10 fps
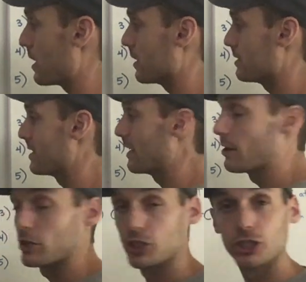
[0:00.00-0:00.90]
bonds, they
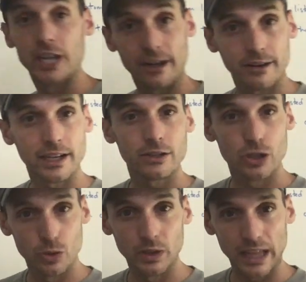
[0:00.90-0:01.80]
are sharing
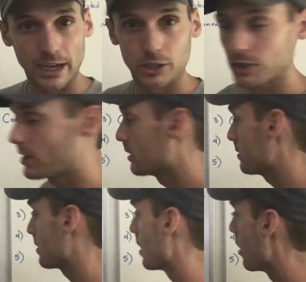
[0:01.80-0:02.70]
2 electrons.